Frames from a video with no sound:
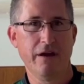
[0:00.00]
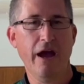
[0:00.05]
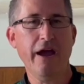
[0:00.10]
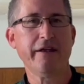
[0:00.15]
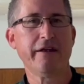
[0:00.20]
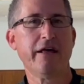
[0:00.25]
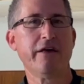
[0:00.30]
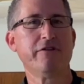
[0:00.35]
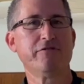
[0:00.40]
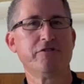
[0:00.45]
All
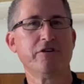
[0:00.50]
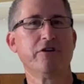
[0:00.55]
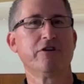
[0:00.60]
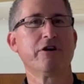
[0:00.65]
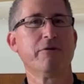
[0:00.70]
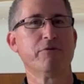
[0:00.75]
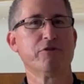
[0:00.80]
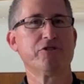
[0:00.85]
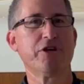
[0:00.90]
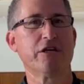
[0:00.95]
right, now you've seen a
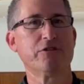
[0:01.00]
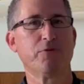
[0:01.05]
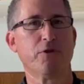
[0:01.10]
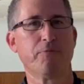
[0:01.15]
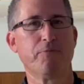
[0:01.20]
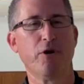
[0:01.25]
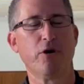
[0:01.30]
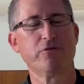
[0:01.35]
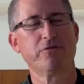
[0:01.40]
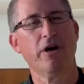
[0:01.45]
couple of shots with the
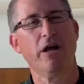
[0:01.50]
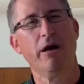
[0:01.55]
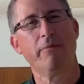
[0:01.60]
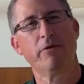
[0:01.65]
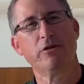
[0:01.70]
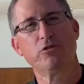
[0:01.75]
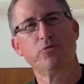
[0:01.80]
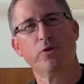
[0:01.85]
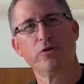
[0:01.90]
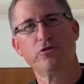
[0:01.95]
Proton. I'm
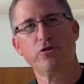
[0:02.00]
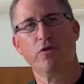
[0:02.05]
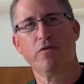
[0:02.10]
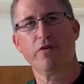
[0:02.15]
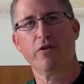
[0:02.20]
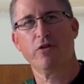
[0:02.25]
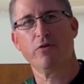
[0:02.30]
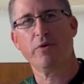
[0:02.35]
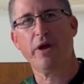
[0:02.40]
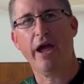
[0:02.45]
gonna switch over
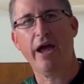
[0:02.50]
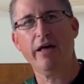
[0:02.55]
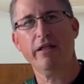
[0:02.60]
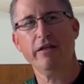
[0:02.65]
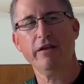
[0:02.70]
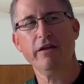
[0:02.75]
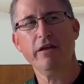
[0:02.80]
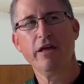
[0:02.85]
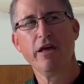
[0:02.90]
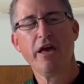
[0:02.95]
to the
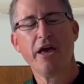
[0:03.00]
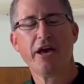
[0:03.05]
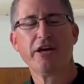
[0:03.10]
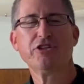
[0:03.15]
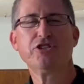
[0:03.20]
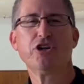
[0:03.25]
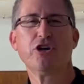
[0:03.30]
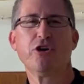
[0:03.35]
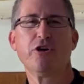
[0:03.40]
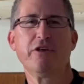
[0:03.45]
reality and
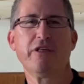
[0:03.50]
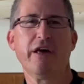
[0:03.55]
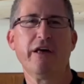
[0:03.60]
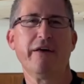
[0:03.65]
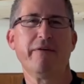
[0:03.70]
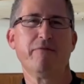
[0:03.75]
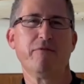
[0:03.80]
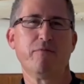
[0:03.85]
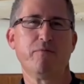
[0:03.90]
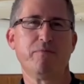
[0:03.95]
show you
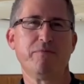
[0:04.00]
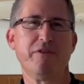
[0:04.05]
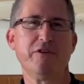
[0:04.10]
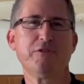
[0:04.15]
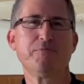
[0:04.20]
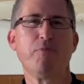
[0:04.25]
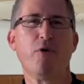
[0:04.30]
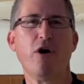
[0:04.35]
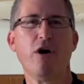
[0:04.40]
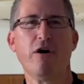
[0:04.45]
that
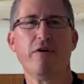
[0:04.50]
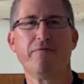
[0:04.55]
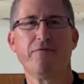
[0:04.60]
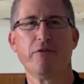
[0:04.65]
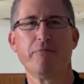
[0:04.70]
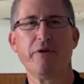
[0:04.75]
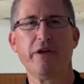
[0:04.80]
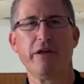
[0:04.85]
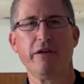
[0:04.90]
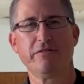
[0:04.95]
this ball for
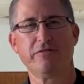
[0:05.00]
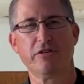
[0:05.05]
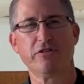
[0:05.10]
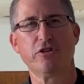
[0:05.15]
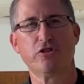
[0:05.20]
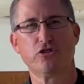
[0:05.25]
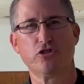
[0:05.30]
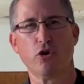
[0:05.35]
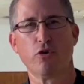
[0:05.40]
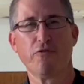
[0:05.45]
me, since
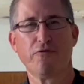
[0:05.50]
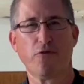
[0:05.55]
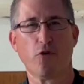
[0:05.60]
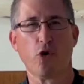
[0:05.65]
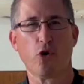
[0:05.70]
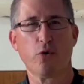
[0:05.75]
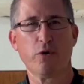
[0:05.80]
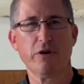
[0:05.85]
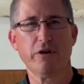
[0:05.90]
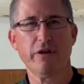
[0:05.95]
it's so
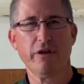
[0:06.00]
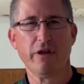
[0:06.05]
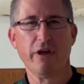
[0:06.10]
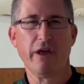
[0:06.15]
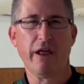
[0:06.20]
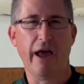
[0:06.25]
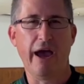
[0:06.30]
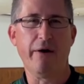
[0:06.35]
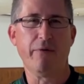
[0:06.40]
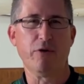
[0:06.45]
forward,
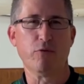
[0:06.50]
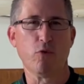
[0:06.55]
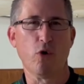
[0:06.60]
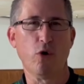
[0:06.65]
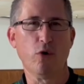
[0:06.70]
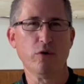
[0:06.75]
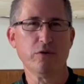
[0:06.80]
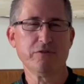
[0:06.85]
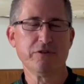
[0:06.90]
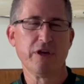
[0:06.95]
how it
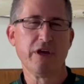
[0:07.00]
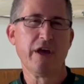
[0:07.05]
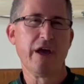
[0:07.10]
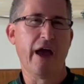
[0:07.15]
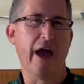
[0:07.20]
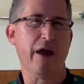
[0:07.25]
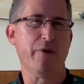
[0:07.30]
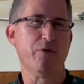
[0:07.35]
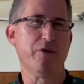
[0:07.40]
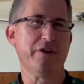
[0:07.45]
rolls,
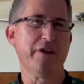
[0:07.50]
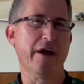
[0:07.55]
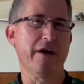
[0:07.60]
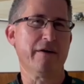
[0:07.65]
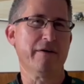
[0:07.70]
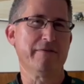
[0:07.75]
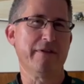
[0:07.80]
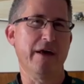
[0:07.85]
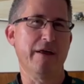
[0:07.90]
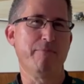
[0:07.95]
I really
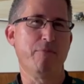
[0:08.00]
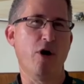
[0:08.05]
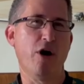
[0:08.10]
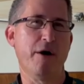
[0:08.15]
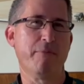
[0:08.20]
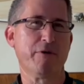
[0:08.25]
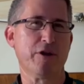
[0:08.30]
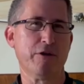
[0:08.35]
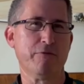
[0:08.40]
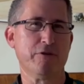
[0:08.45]
not a ball
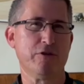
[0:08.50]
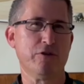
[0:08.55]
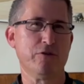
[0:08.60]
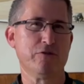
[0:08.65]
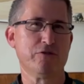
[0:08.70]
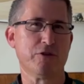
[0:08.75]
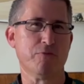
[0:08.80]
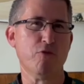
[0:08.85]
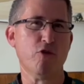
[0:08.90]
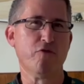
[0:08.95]
I'm gonna
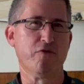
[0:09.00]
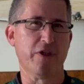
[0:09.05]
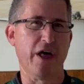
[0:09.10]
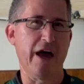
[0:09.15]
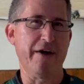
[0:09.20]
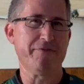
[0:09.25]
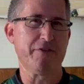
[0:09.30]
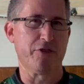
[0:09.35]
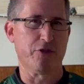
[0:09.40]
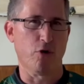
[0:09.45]
use to move
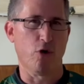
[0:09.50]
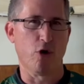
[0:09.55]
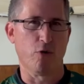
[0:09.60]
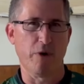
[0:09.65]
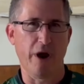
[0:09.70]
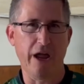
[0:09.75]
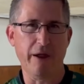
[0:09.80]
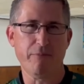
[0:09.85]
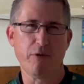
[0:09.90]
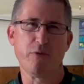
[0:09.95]
left and throw it
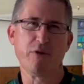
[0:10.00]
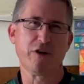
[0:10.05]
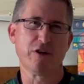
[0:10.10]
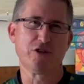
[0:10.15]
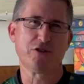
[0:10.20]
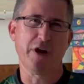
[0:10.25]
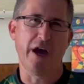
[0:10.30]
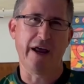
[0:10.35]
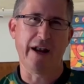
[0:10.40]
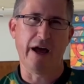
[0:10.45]
right, but we're gonna
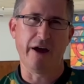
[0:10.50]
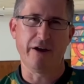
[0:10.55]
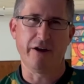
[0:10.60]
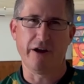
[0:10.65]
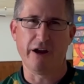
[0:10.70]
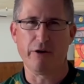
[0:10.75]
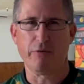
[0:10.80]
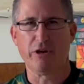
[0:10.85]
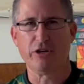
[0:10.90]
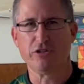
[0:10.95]
try it out here
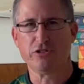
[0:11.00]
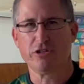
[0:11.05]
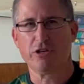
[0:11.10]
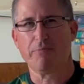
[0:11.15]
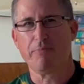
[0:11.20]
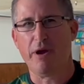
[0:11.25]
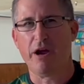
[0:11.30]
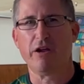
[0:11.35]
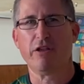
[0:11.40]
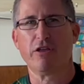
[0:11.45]
anyway, just to
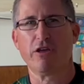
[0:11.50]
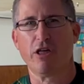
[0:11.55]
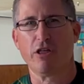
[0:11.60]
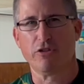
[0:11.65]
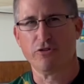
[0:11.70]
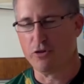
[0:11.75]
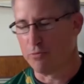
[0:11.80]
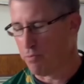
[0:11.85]
compare to the other two